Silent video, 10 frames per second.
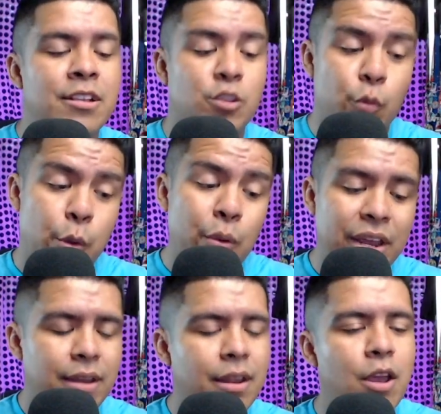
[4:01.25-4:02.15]
So we
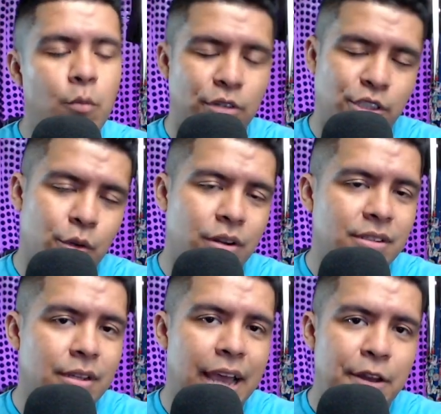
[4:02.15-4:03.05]
went in, we showed
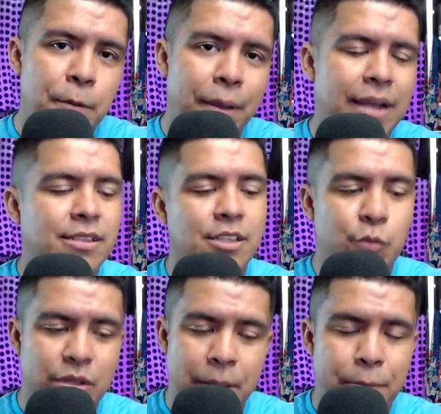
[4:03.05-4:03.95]
us our annual passes,
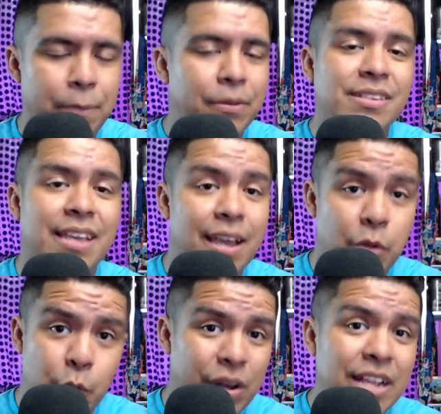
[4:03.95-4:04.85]
they beeped us in,
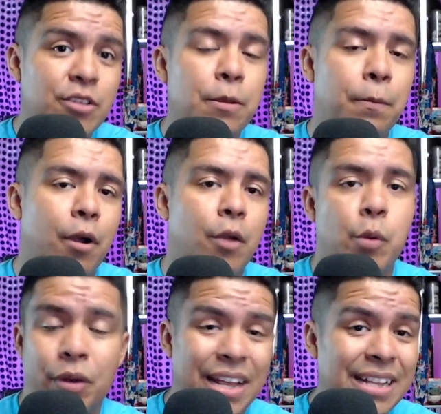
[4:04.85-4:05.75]
we went into the park,
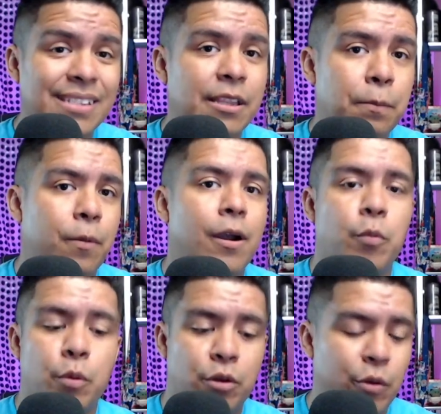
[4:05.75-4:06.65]
we were inside the
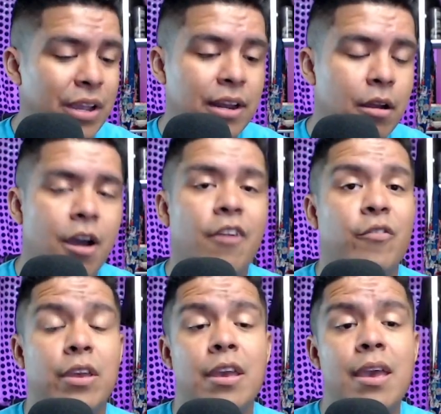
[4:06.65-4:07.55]
park, we were drinking our
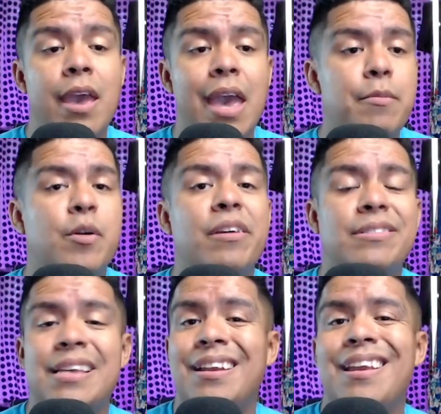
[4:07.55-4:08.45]
coffee, and my wife
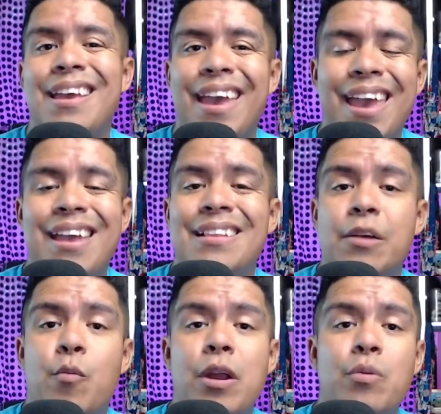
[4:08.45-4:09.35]
said, hey,
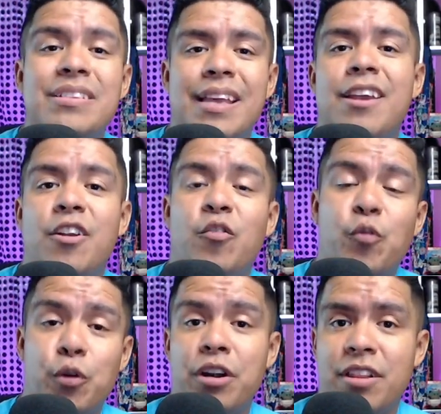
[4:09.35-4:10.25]
why don't we stay here
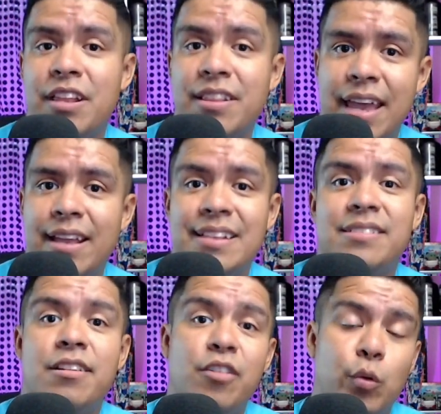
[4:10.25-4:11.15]
for another day?
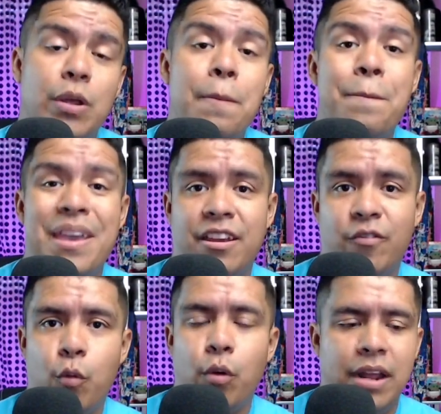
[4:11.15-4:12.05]
Instead of 3, make it
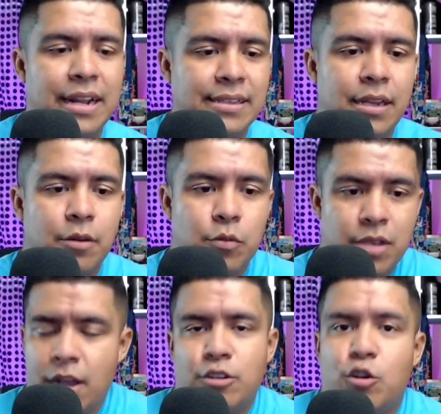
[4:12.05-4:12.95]
4. And I said,
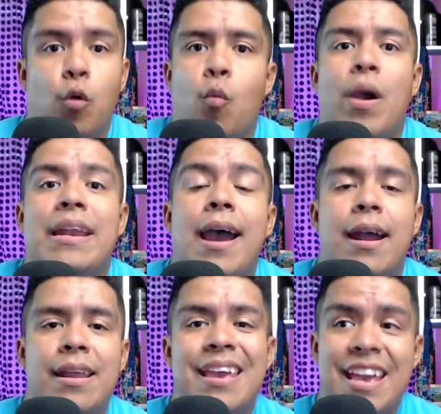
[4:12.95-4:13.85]
yeah, sure, why
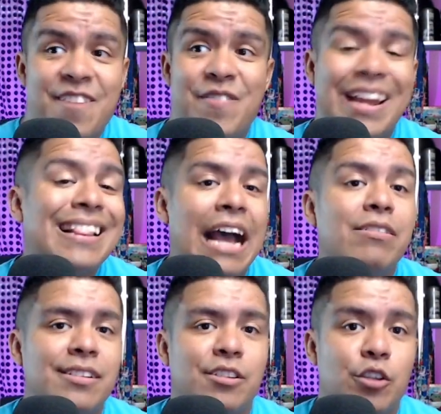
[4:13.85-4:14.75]
not? If it
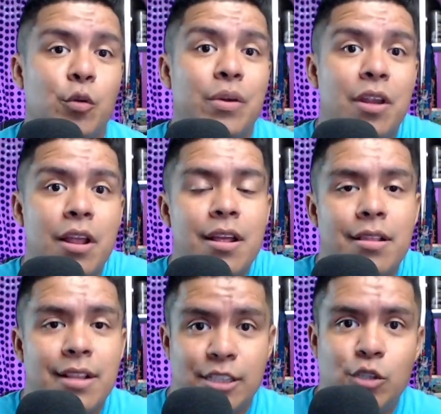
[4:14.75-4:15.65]
allows us to do it,
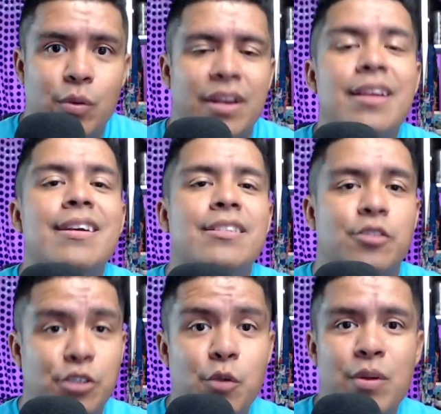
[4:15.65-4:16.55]
let's do it.
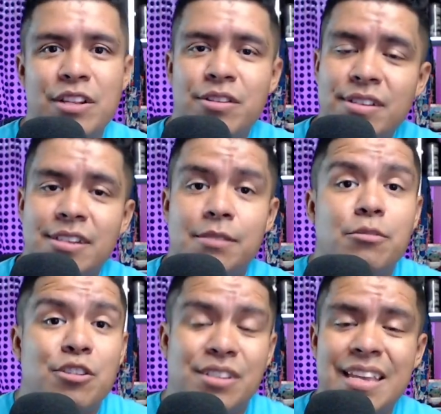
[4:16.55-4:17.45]
So she went into the system
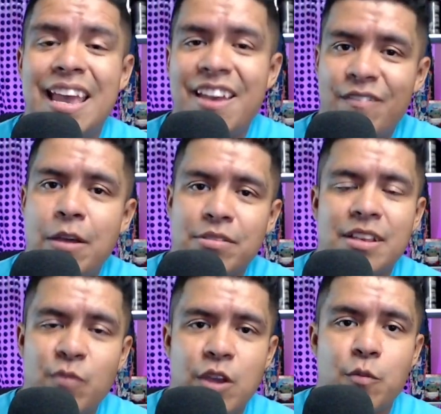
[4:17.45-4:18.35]
to see if it was
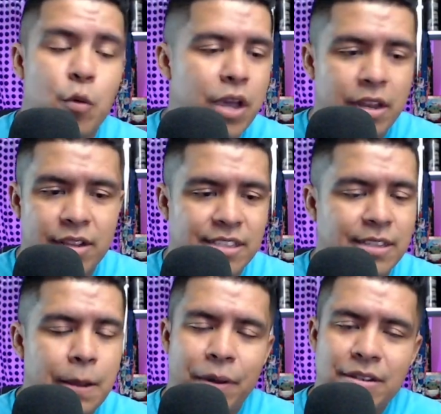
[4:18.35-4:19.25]
available in the
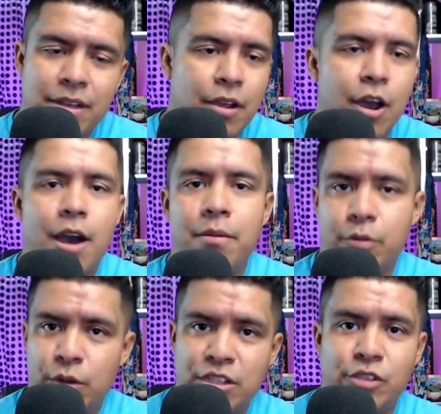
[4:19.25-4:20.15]
DisneylandParis.com
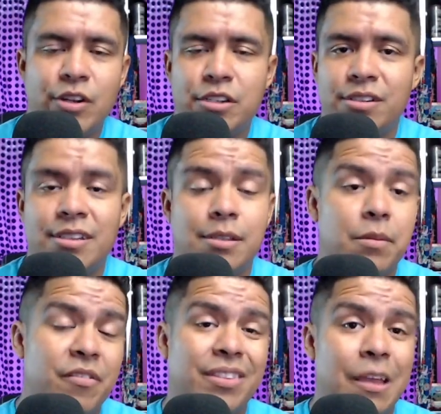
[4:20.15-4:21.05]
registration system
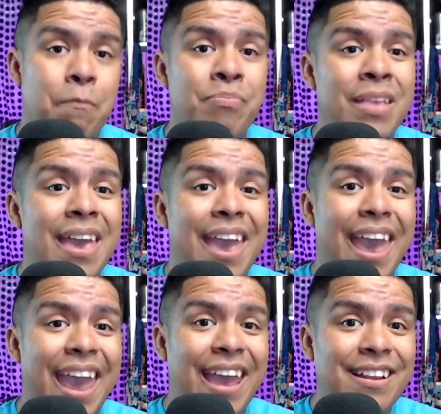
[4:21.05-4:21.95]
and everything.
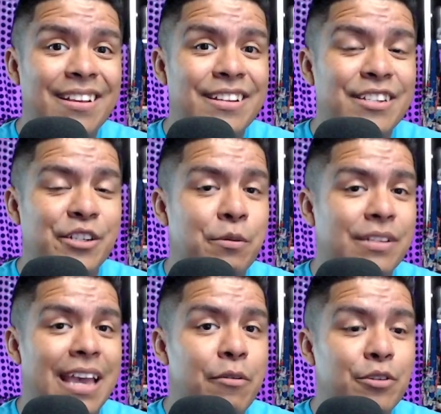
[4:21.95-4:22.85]
And she
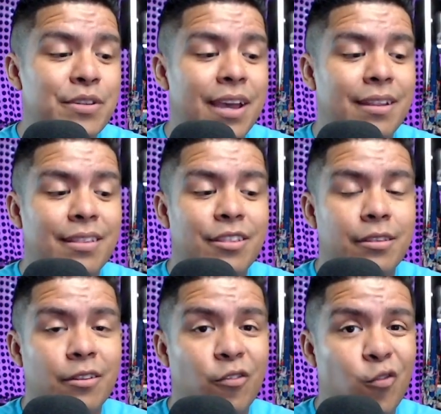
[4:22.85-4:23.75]
was able to get
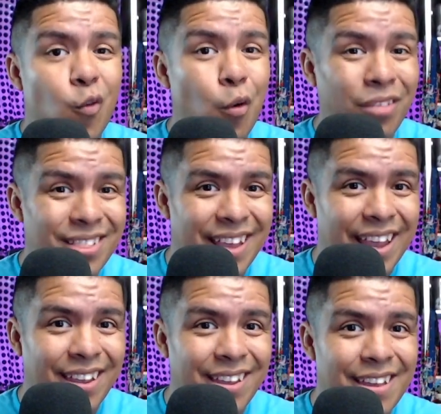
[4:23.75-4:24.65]
the 4th
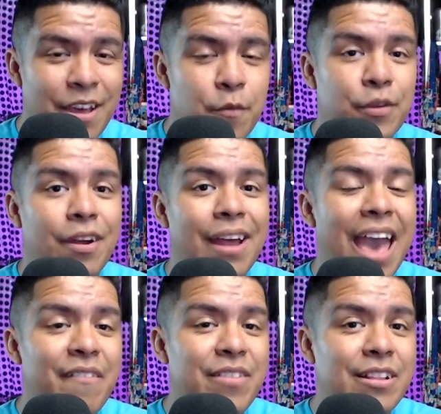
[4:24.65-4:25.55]
day without
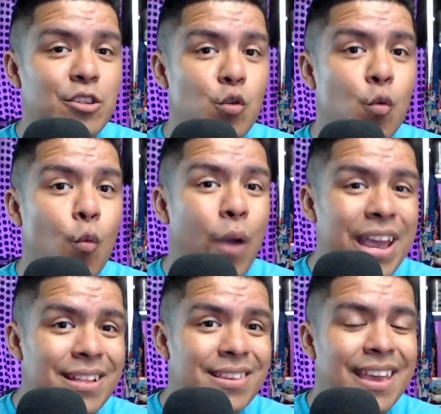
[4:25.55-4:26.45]
having to
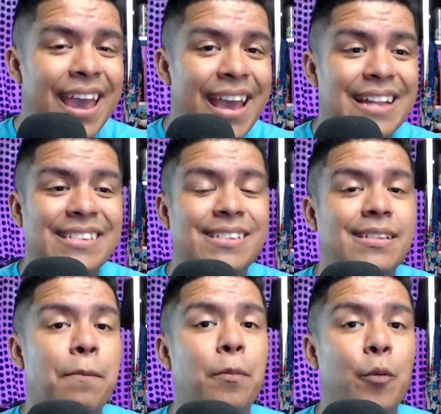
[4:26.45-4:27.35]
wait and
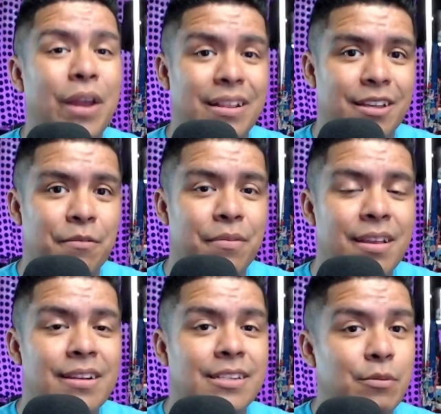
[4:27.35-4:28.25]
separate them.
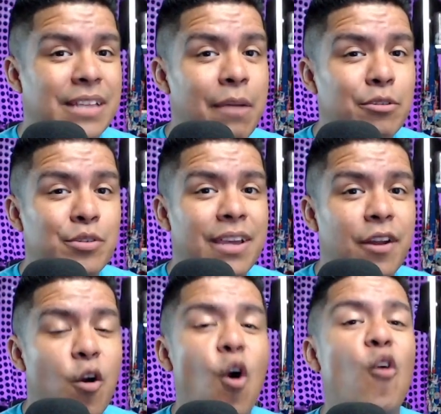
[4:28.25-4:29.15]
She was able to
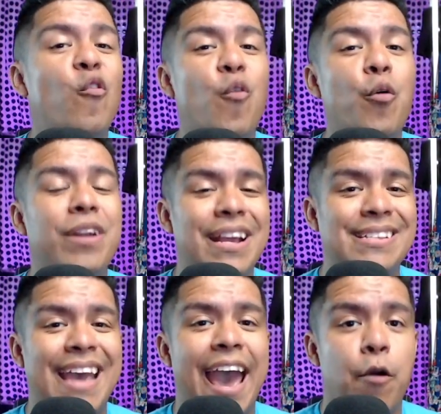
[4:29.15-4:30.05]
get all 4
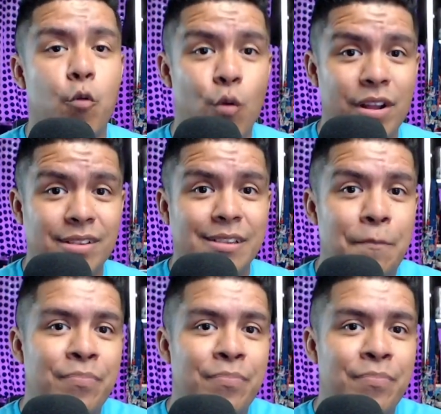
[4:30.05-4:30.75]
days at once.